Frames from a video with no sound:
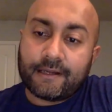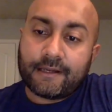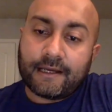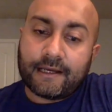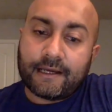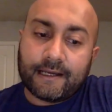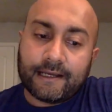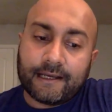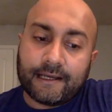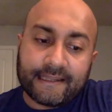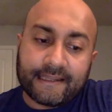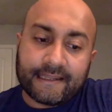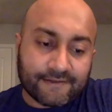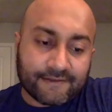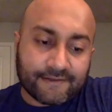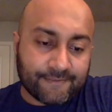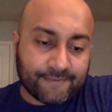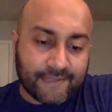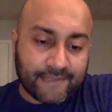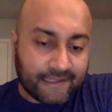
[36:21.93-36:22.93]
And that
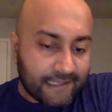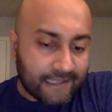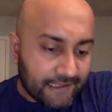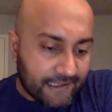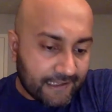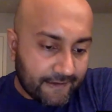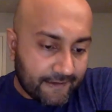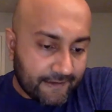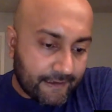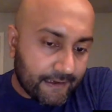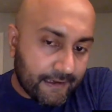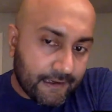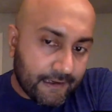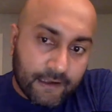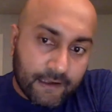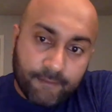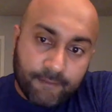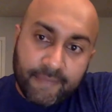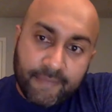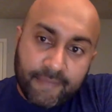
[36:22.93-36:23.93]
was something that they
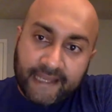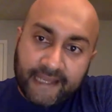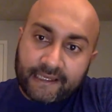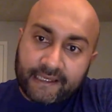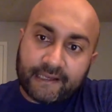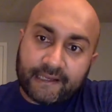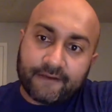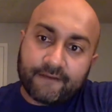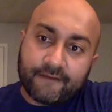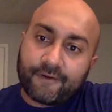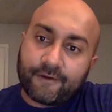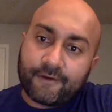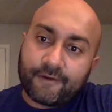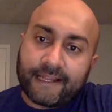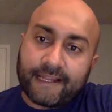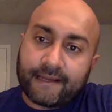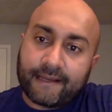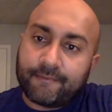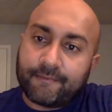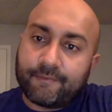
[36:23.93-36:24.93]
baked in from
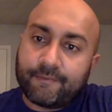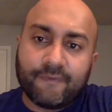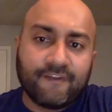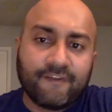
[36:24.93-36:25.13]
like